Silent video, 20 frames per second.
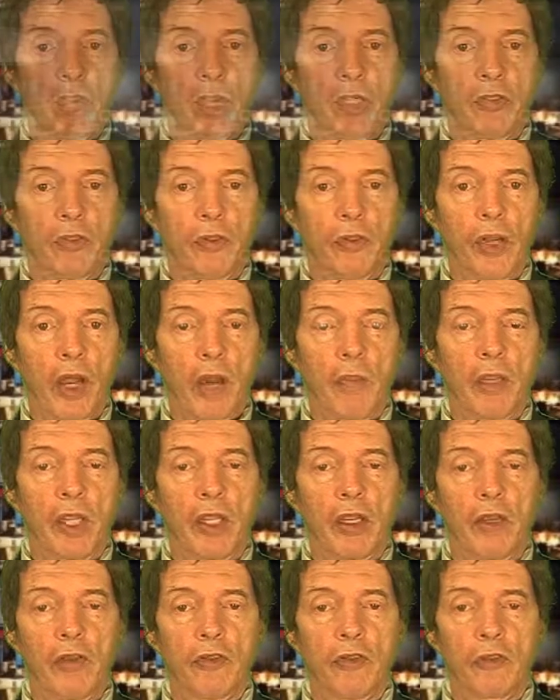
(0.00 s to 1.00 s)

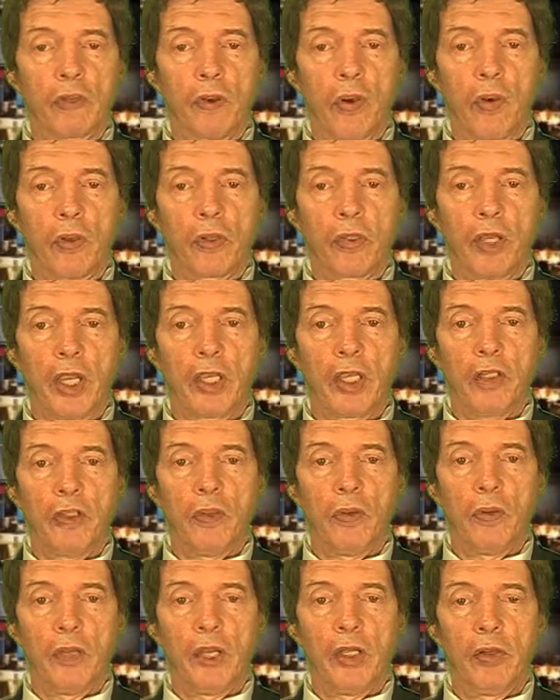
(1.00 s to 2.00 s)
metronomic stroke taking
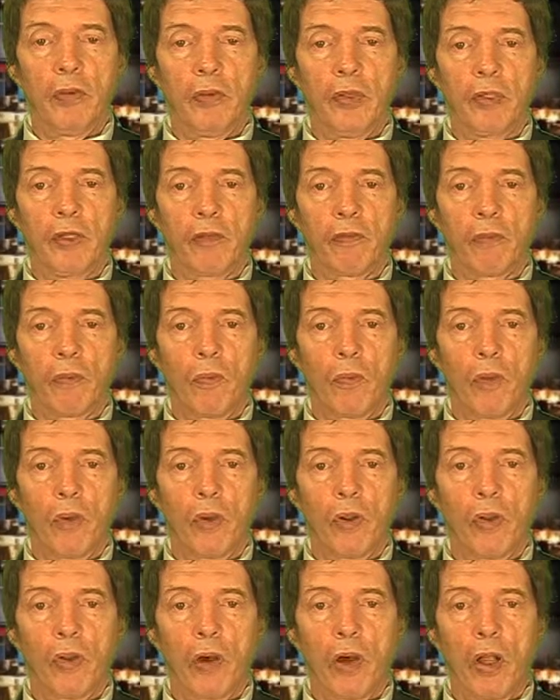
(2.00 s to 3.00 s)
you into a different
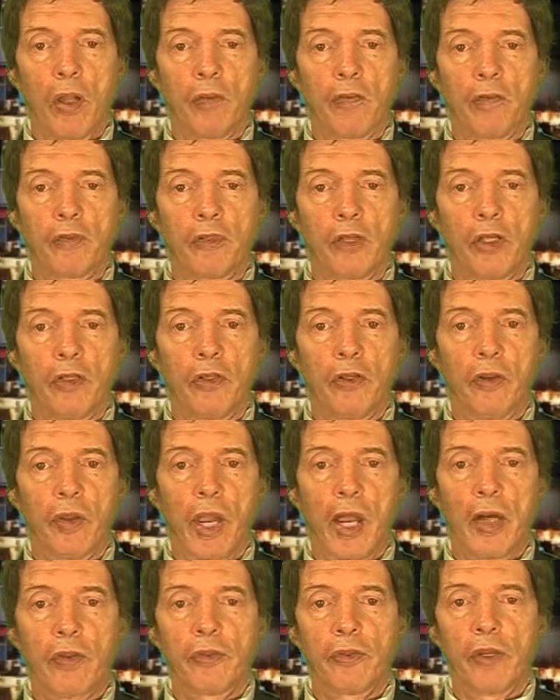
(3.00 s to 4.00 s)
world. All of a sudden you're
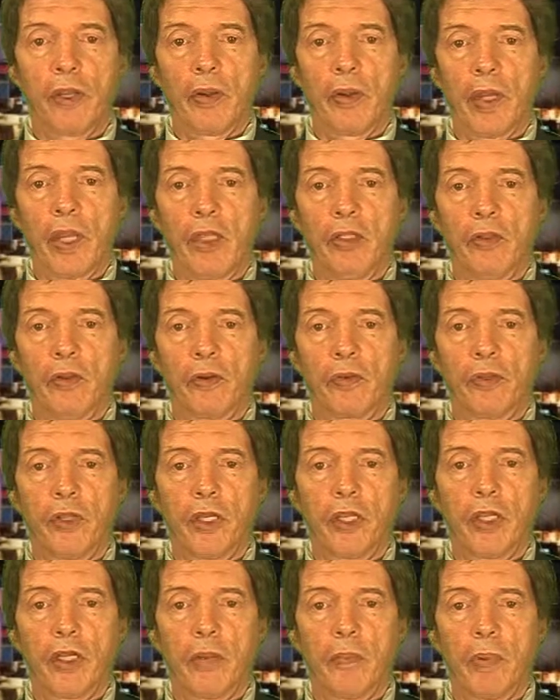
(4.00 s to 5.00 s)
out there and you're
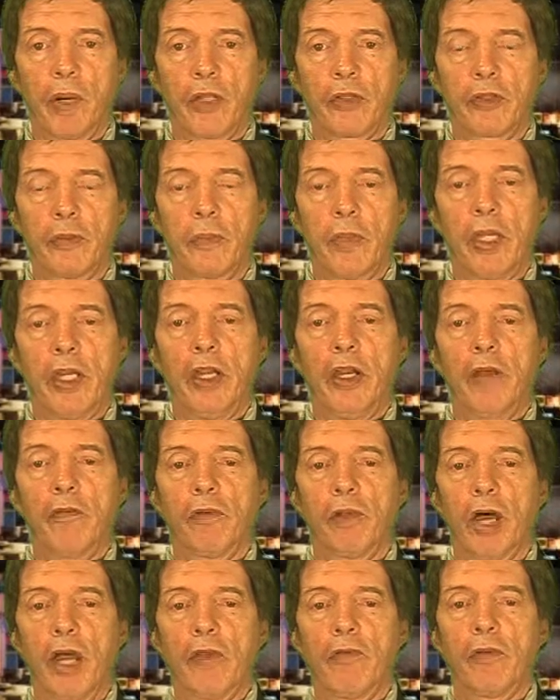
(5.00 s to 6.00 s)
thinking about the meaning of
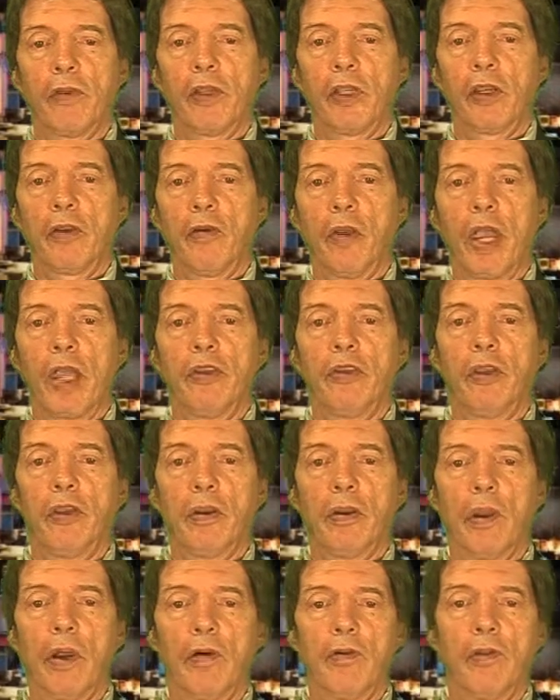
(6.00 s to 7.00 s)
life and the
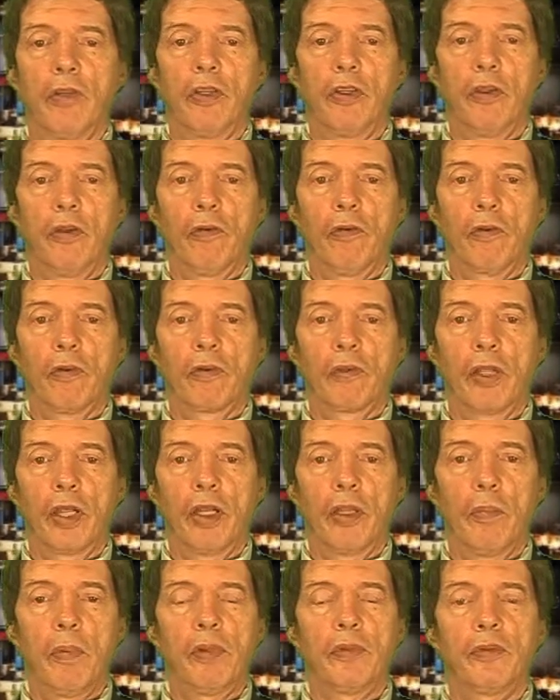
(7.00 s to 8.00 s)
grandeur of the universe and
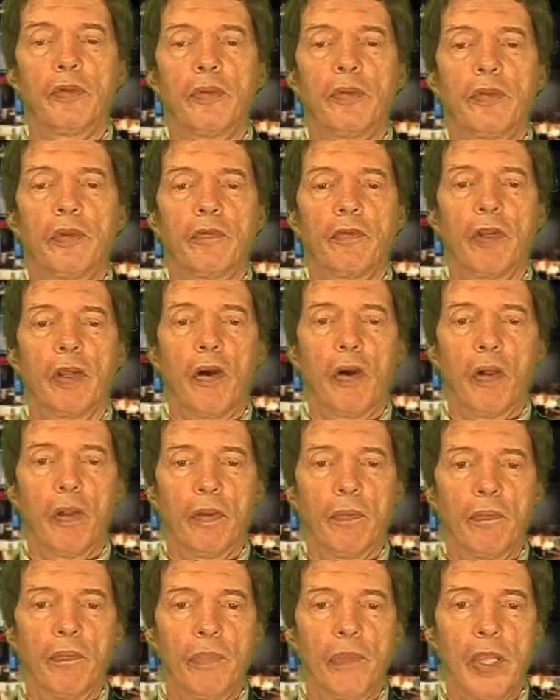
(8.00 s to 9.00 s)
the mysteries of it all."
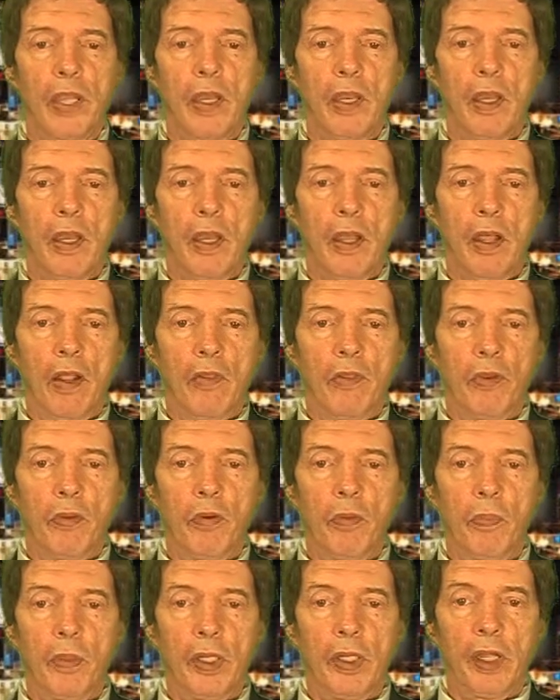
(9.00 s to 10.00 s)
There
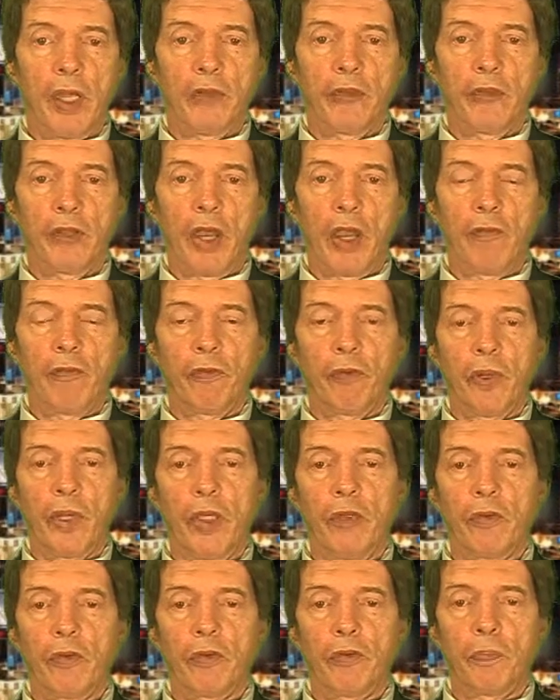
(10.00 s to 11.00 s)
will be less time for
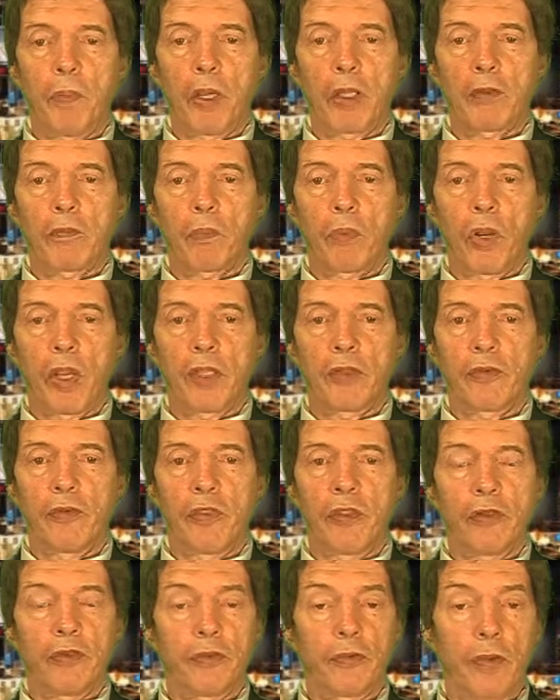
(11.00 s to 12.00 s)
introspect breaks
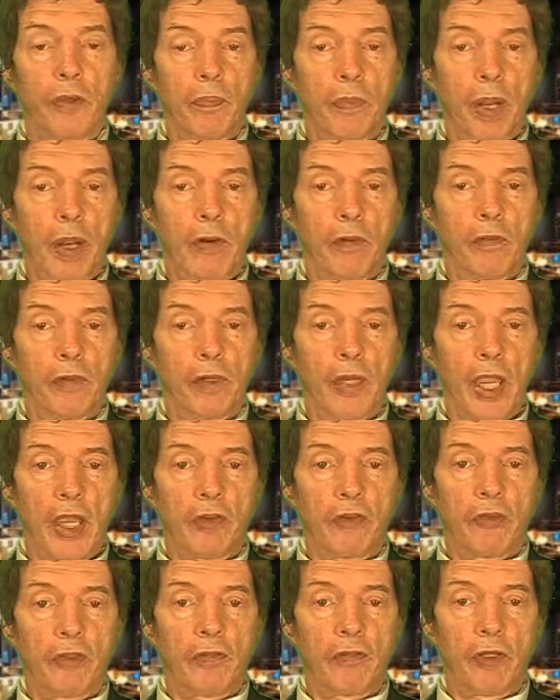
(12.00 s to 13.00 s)
this trip, however,
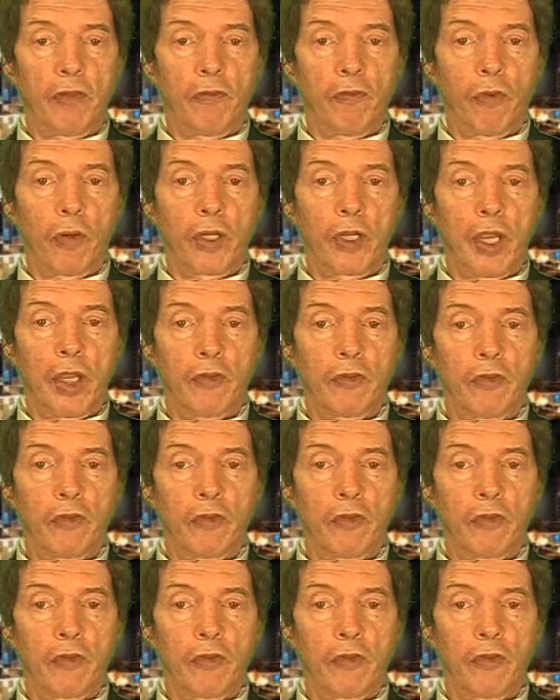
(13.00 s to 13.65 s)
as shifting forecasts